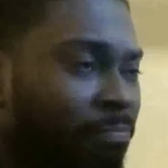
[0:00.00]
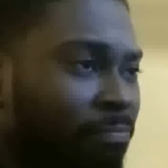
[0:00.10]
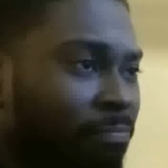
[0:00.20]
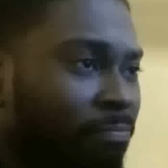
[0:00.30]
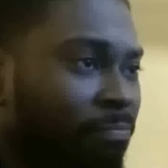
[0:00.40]

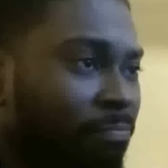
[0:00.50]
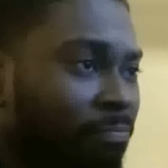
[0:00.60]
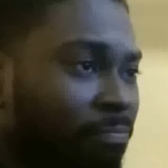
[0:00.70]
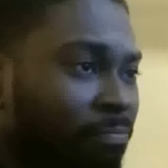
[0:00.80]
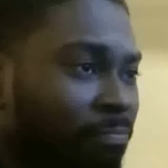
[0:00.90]

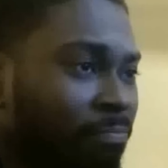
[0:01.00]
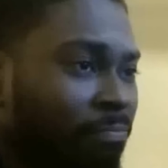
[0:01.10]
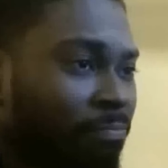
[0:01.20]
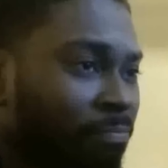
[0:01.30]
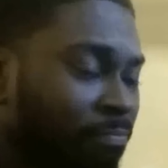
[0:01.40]

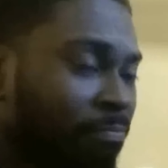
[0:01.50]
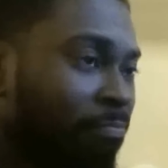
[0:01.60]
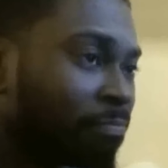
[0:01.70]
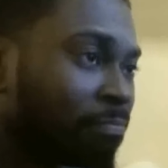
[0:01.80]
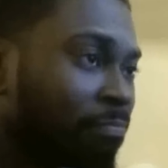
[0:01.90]

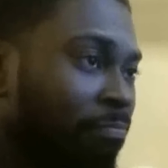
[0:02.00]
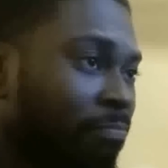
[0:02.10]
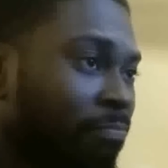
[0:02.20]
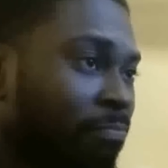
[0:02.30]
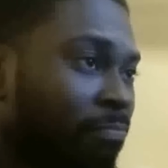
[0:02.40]

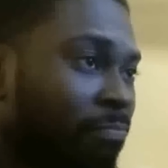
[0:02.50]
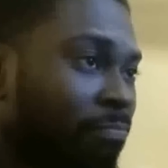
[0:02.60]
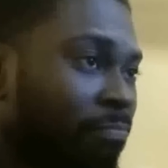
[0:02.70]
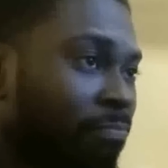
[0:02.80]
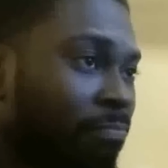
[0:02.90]

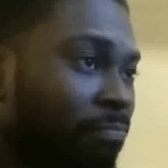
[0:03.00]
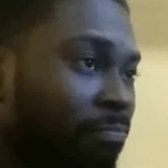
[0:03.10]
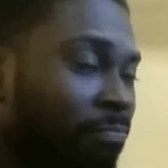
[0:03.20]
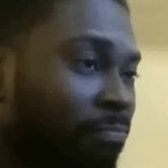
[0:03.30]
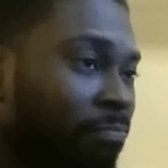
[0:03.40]

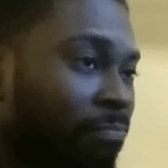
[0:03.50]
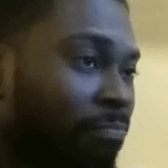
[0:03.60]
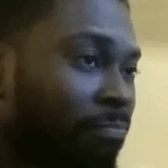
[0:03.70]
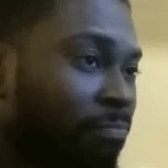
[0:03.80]
This person isn't speaking.